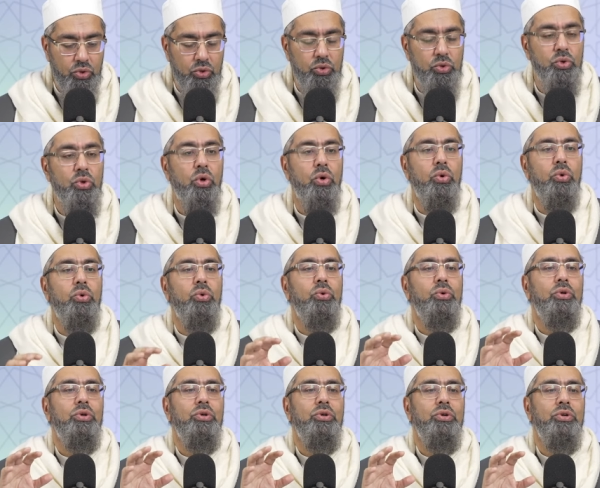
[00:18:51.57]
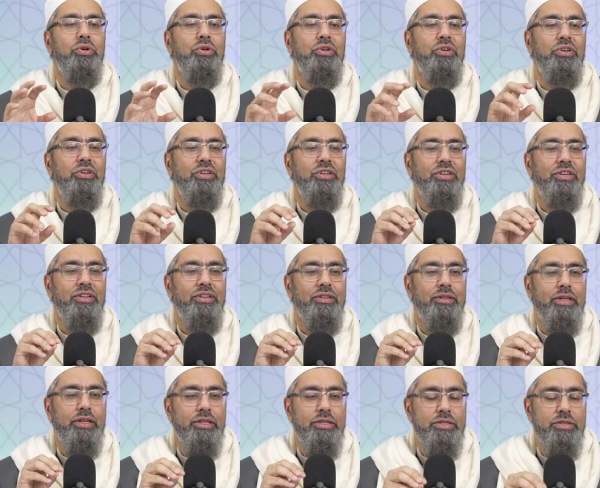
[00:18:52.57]
no
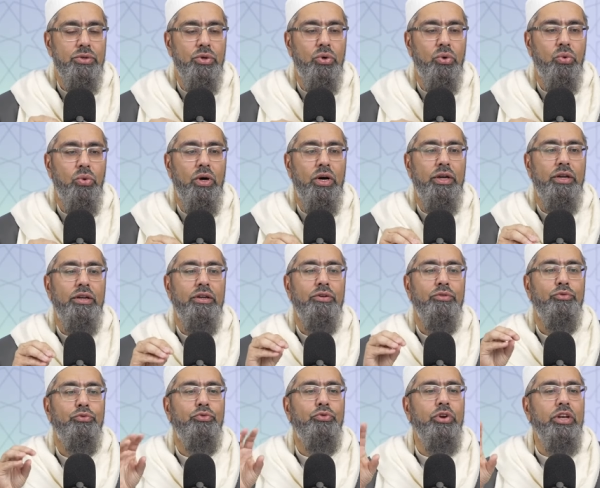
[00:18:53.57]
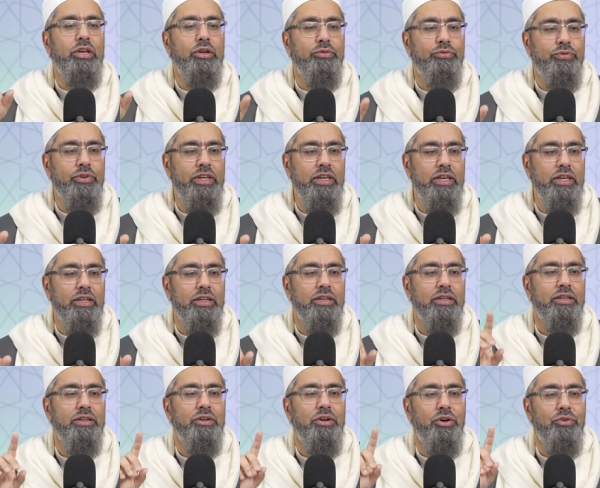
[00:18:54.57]
there is no one free of need
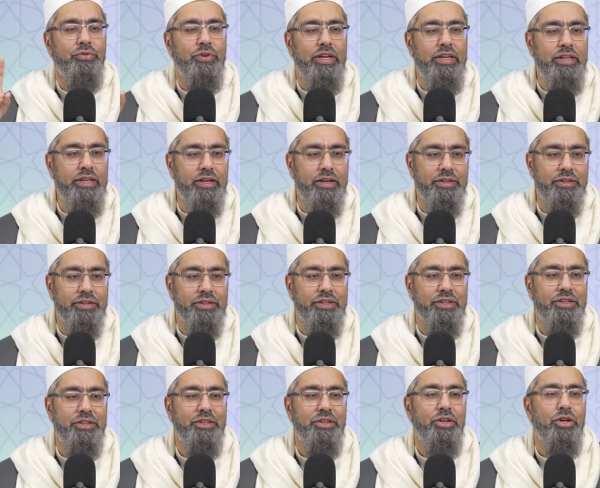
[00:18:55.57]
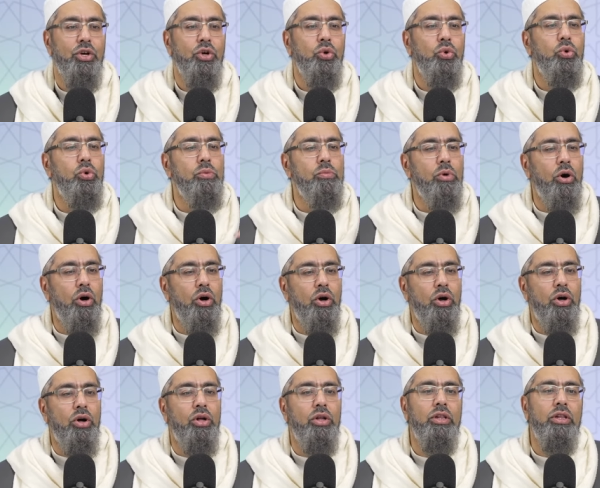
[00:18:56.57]
of any other, whom
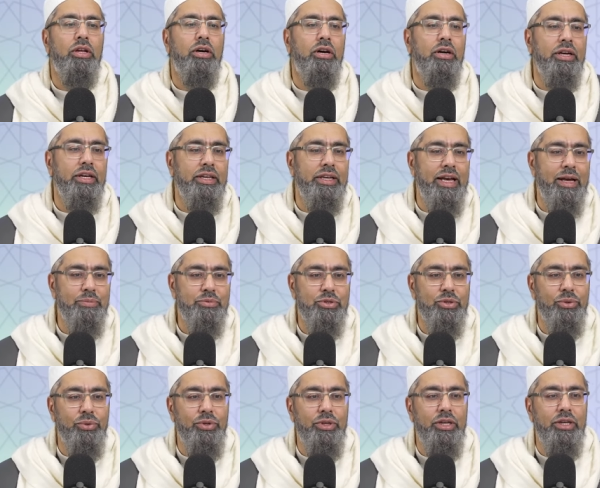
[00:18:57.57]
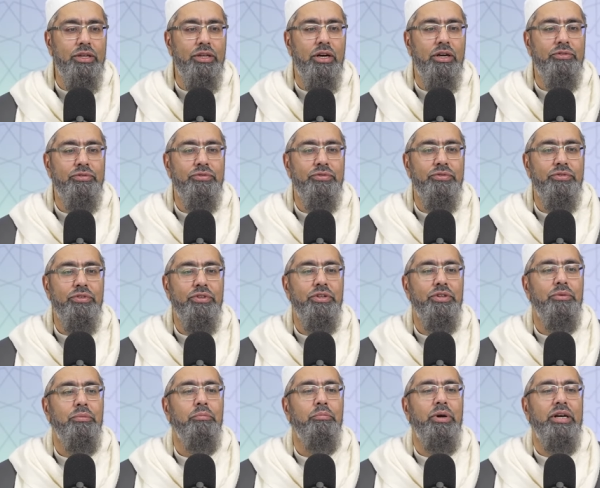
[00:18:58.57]
all are in absolute need of,
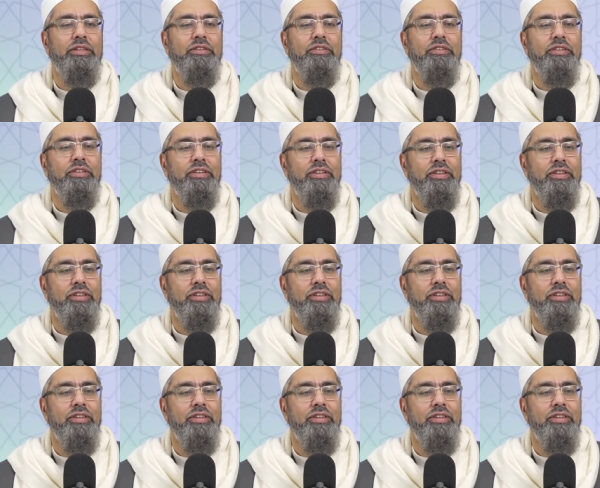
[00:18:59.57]
but